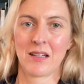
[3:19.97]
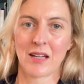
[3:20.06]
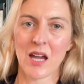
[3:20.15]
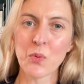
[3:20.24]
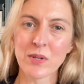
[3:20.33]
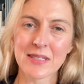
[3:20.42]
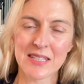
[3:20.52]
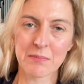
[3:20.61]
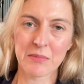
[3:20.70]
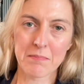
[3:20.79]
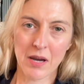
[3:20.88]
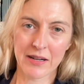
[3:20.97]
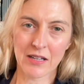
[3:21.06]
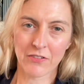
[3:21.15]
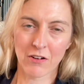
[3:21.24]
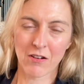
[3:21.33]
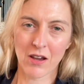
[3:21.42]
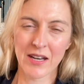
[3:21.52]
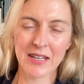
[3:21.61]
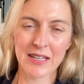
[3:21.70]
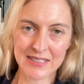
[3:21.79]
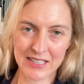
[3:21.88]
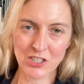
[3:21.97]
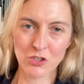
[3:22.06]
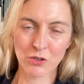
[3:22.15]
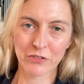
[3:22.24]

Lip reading: I wouldn't see my money for an additional